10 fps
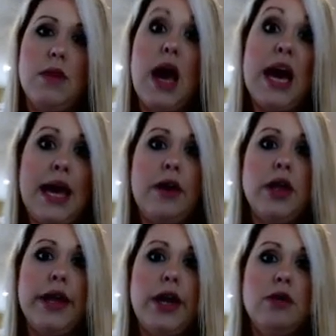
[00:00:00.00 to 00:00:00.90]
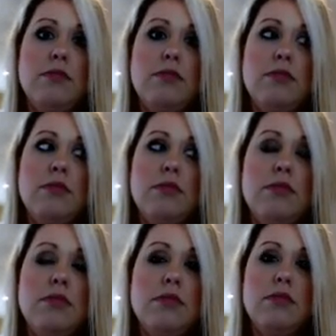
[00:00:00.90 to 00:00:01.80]
A calculator.
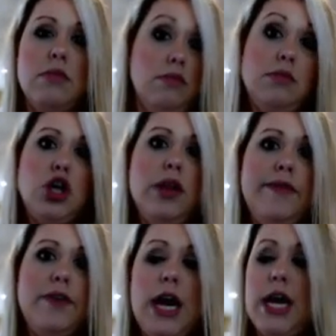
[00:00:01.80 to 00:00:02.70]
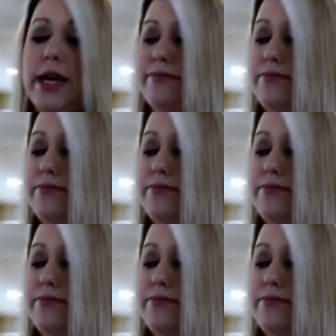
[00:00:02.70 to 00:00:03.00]
Totally forgot it.